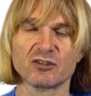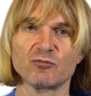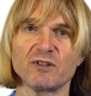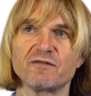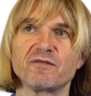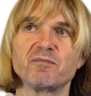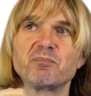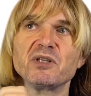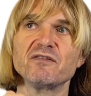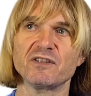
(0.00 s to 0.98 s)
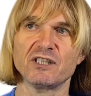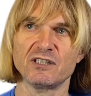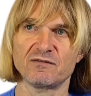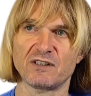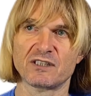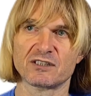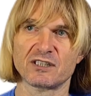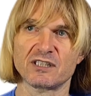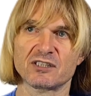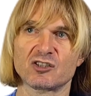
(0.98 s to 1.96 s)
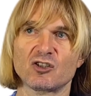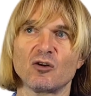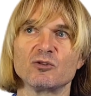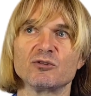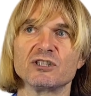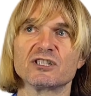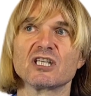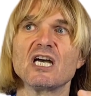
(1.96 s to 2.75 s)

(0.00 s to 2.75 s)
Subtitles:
with PV inverters, so you need